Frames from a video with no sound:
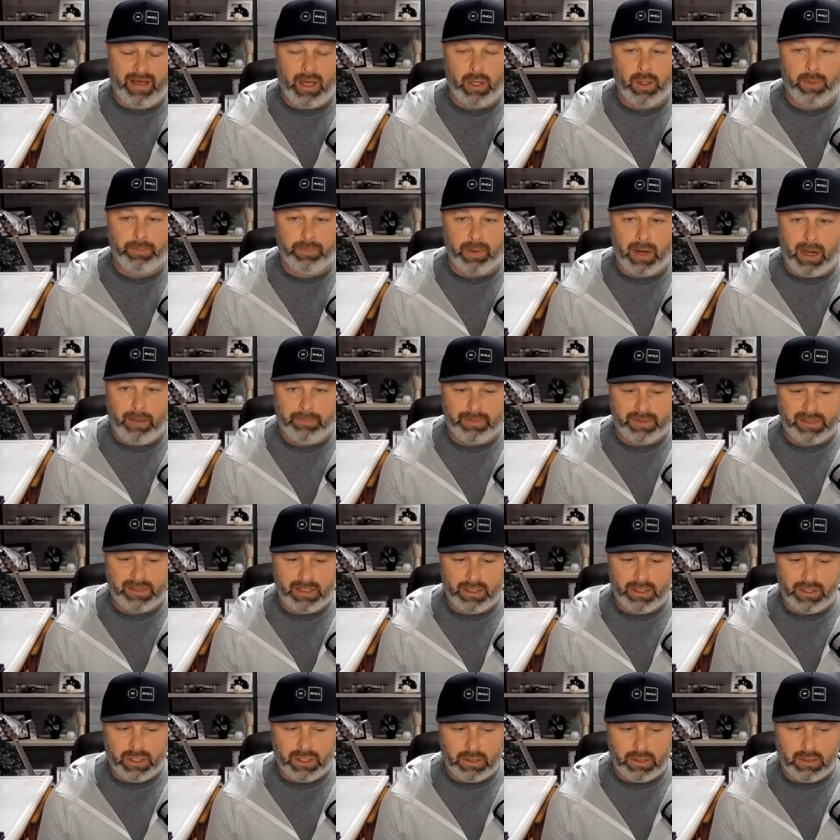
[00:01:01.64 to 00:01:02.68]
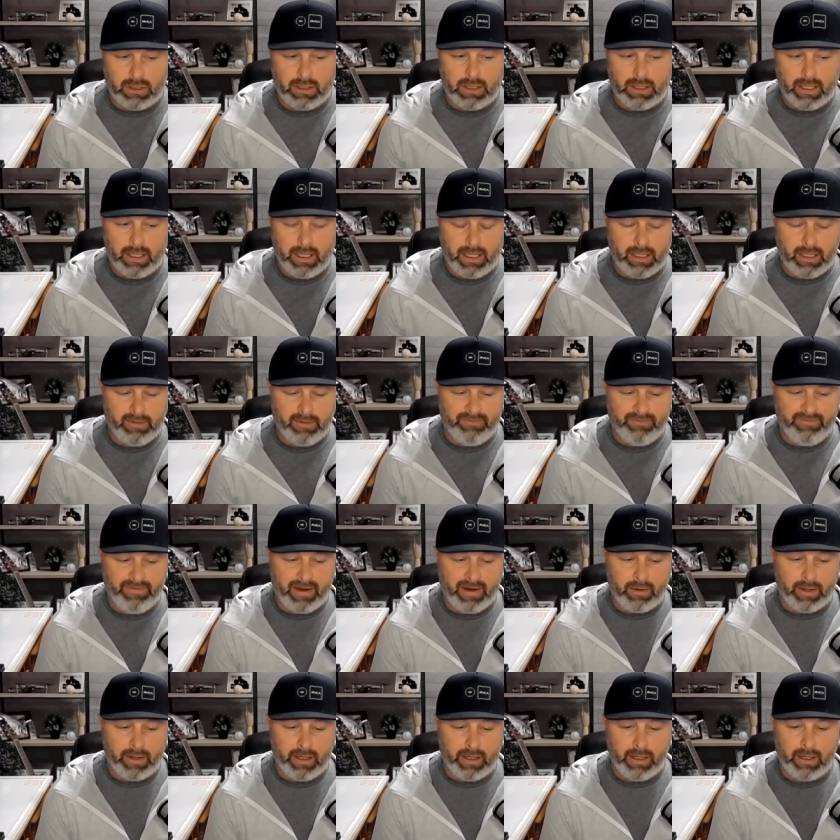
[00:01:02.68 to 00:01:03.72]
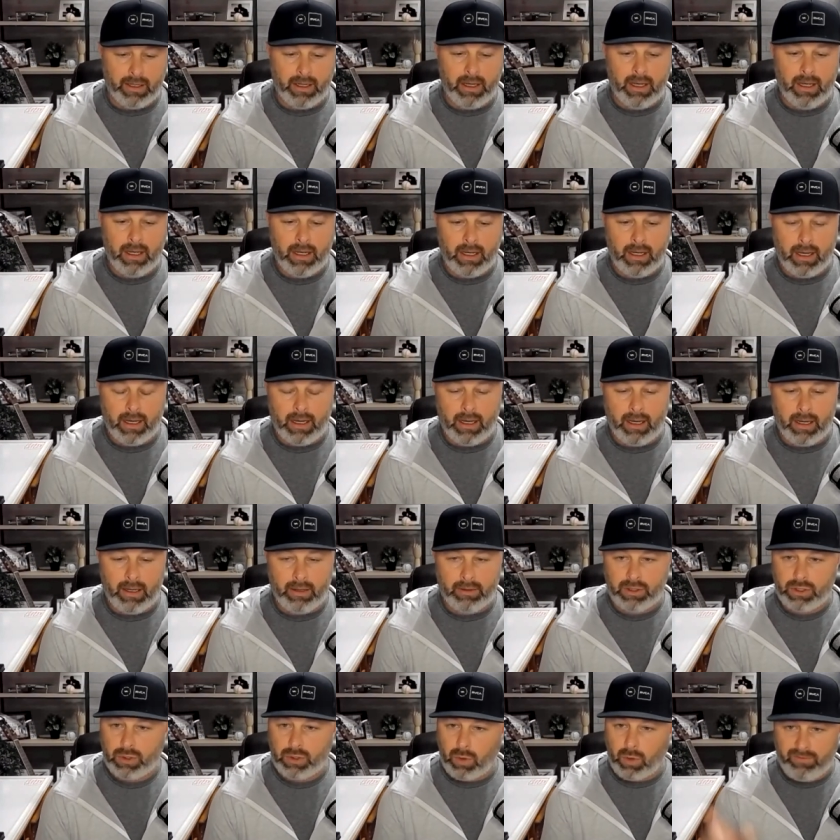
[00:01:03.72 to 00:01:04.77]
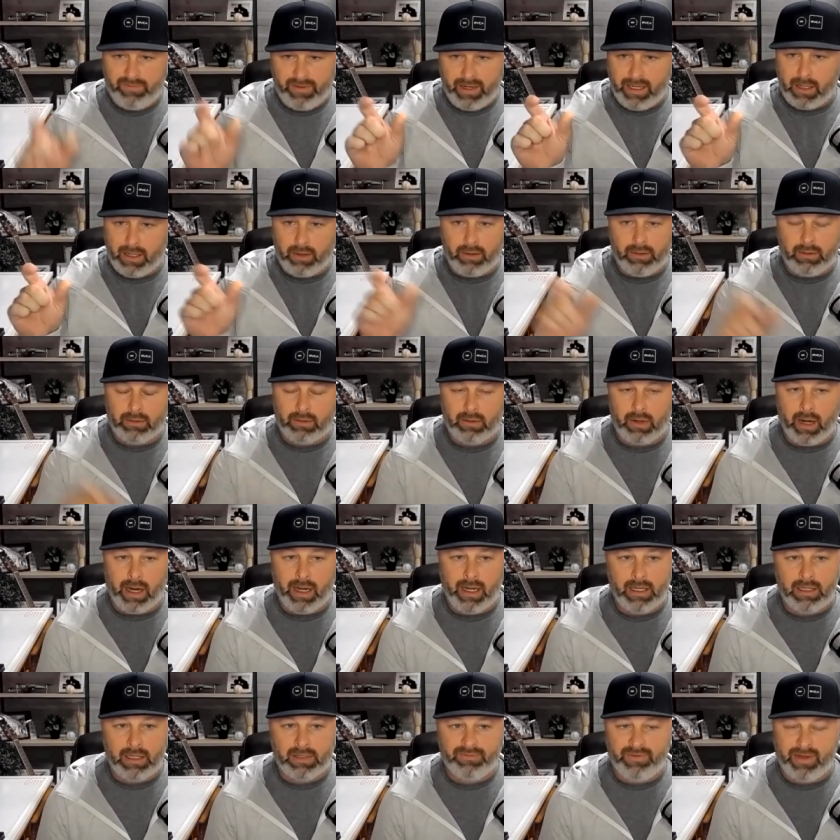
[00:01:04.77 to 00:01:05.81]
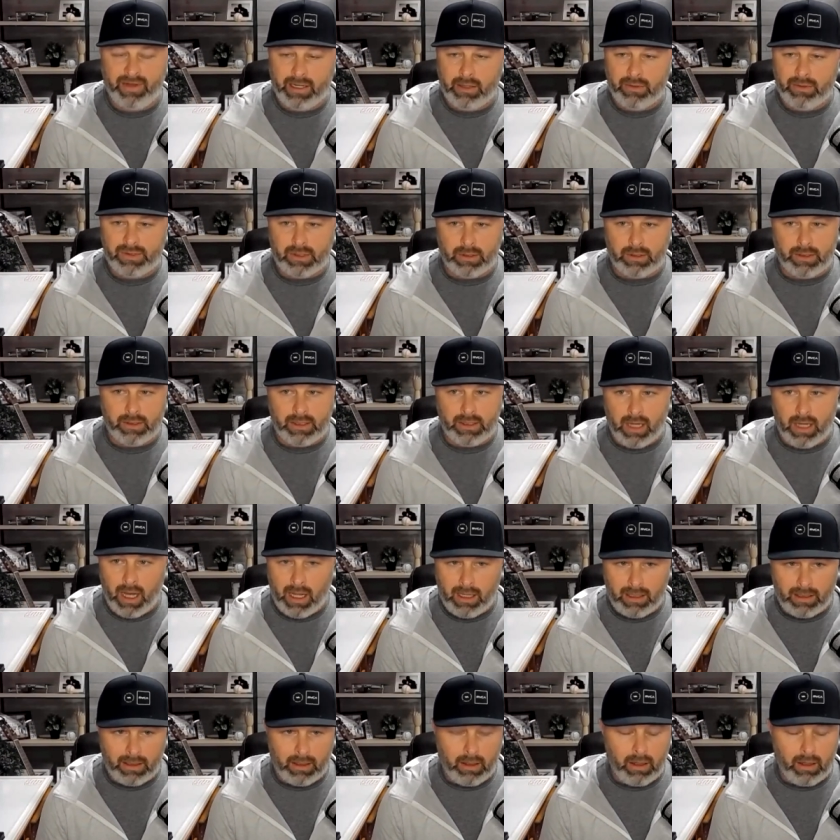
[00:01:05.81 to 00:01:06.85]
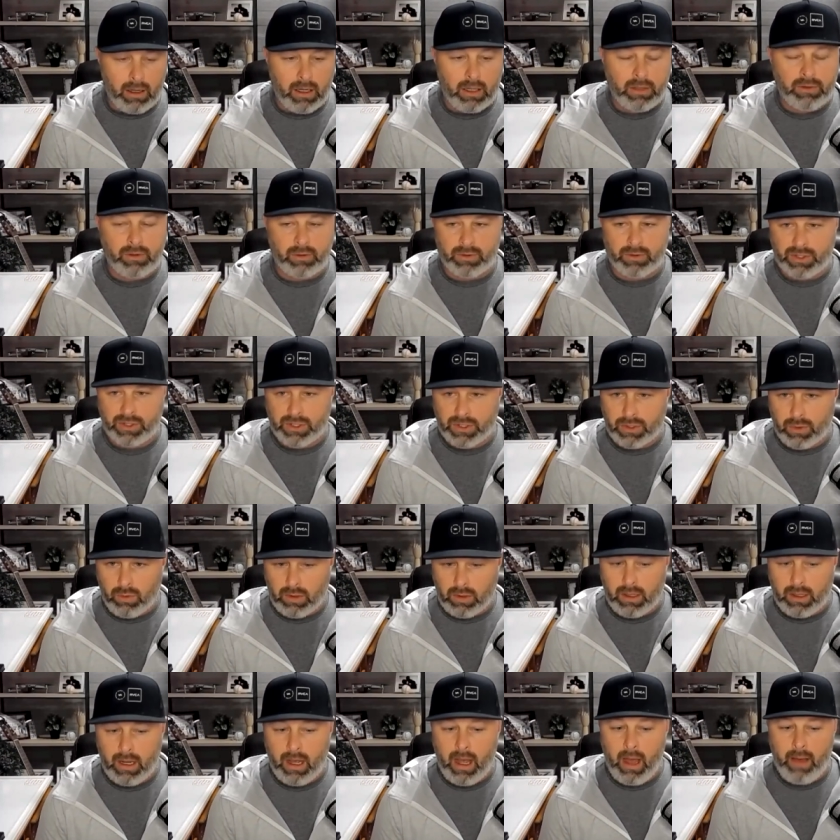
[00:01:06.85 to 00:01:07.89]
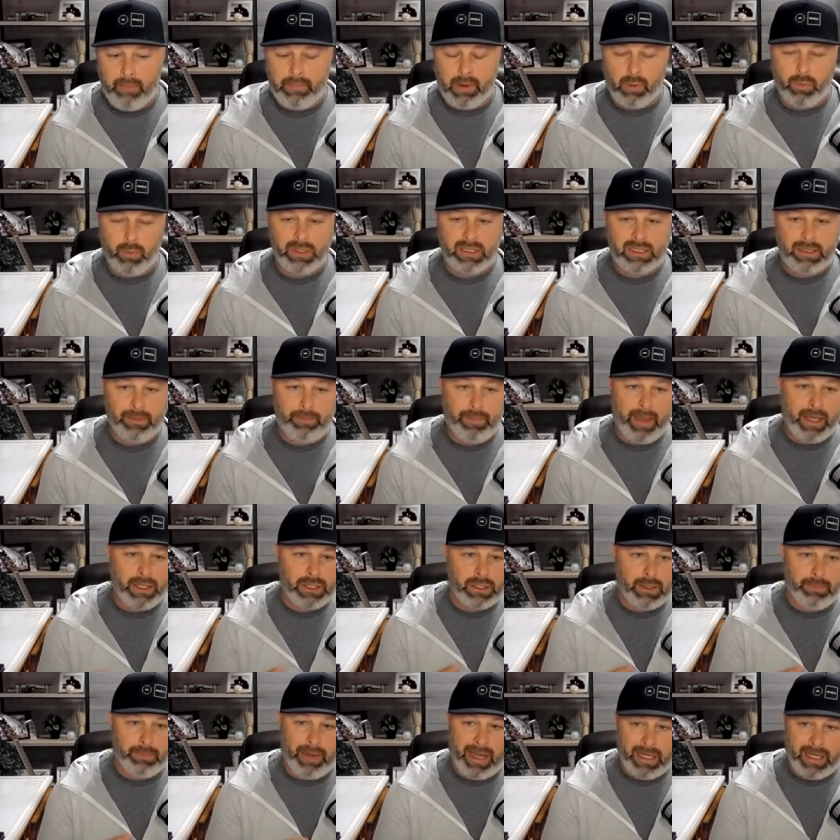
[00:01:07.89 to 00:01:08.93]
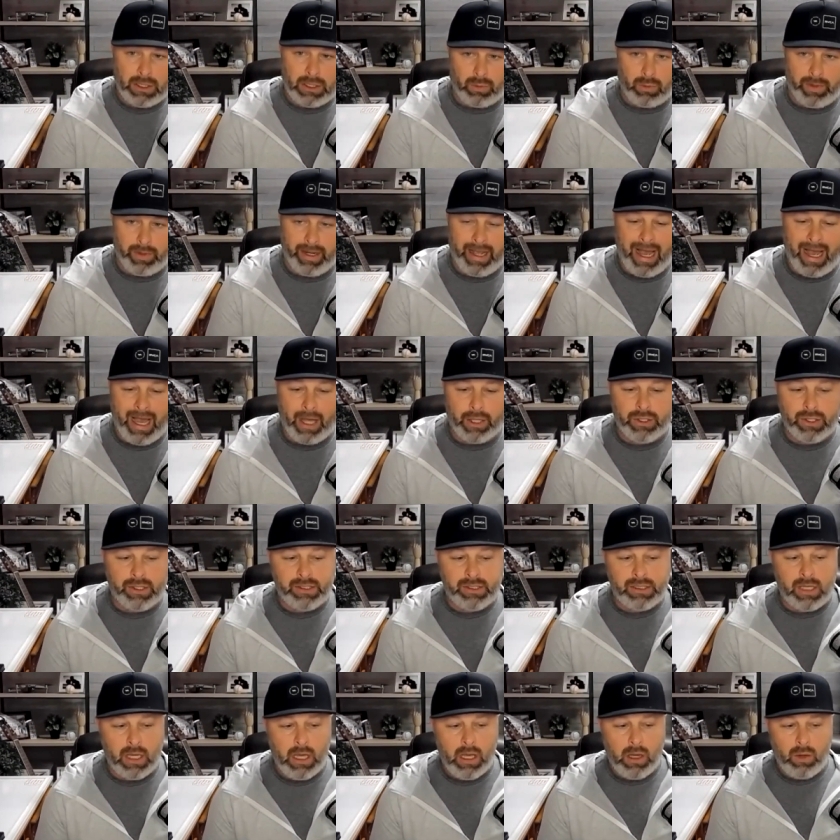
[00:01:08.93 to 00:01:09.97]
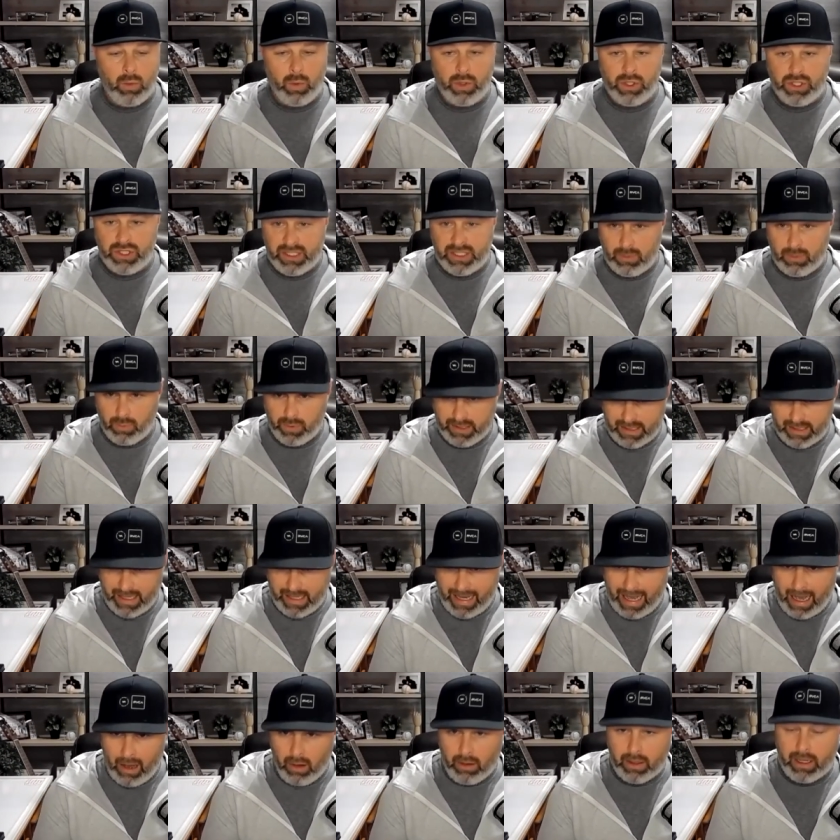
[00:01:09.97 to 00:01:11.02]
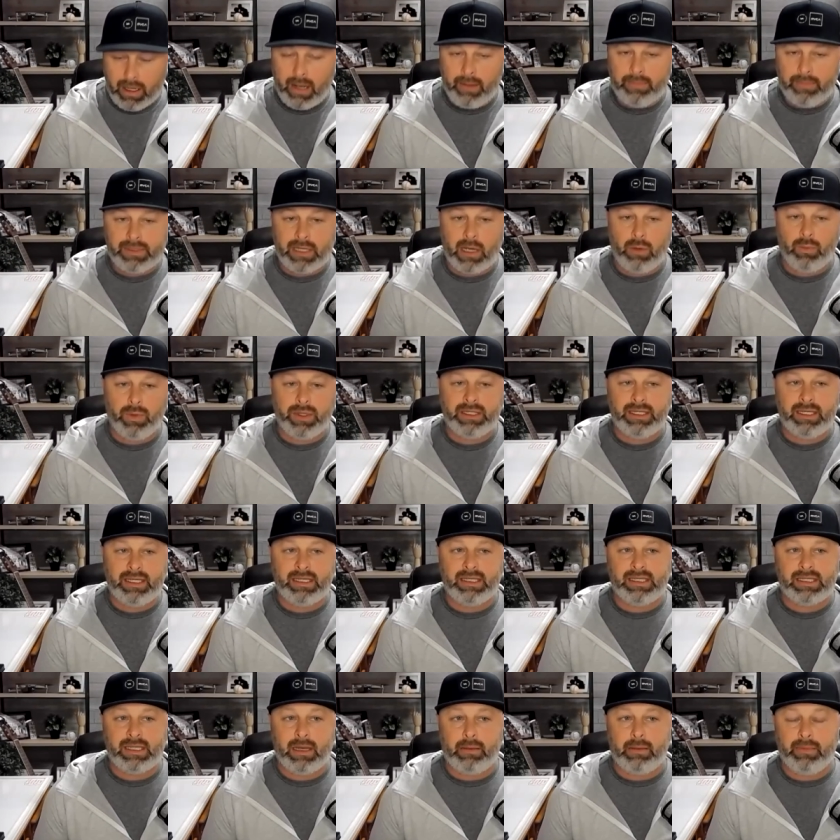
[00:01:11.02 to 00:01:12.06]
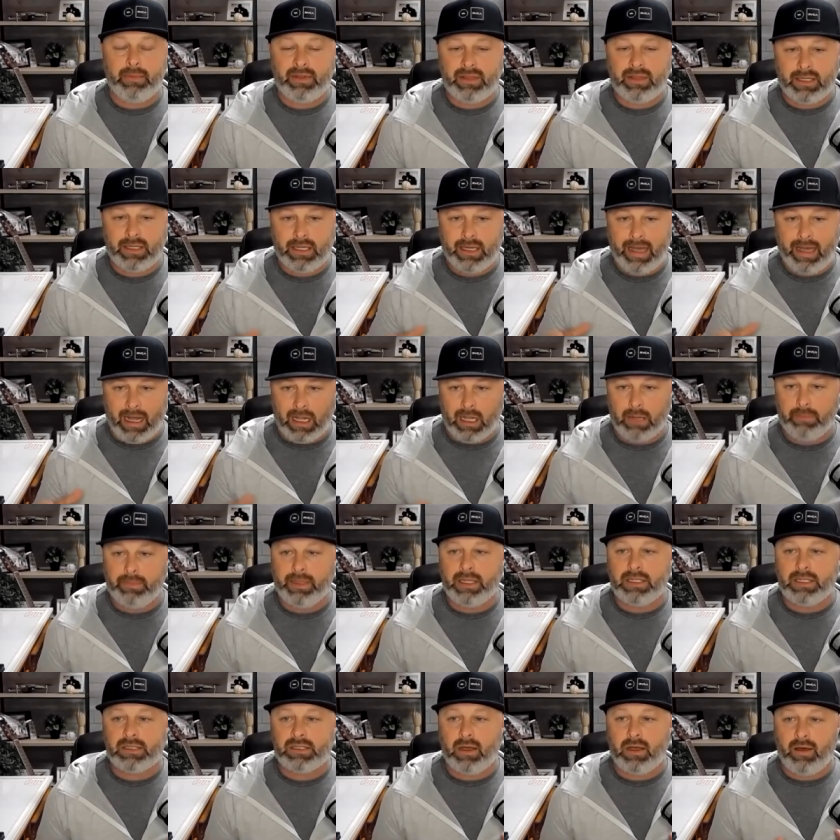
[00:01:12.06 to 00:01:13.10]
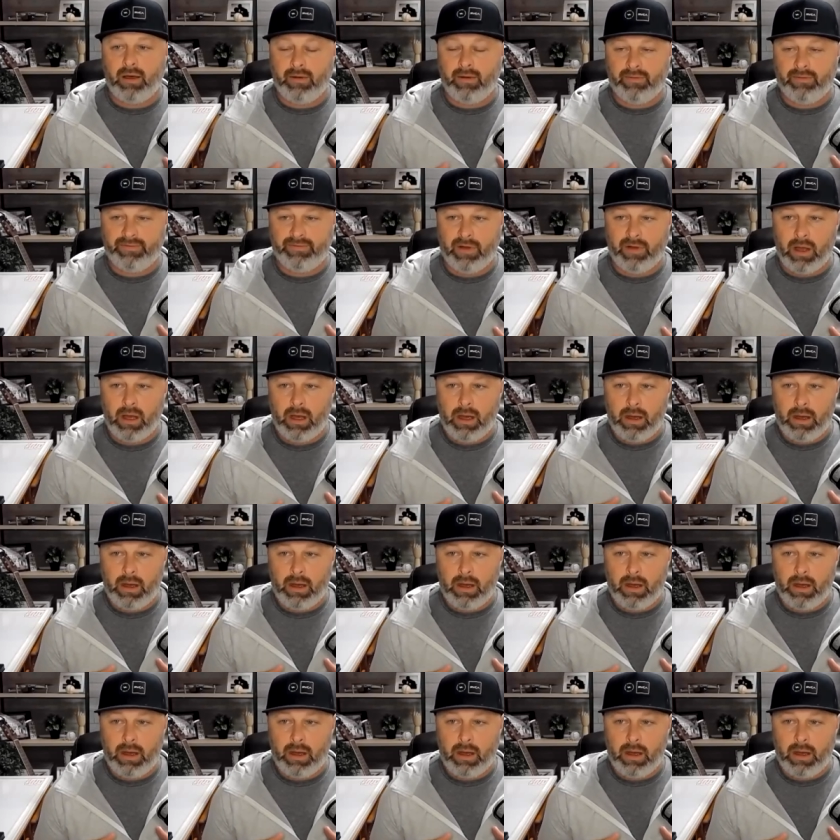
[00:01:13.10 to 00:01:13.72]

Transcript: value proposition in a very uh, short video, right? His videos are not long; they're short, but we see patient, patient reactions, we we see outcomes, and we see some of the elements of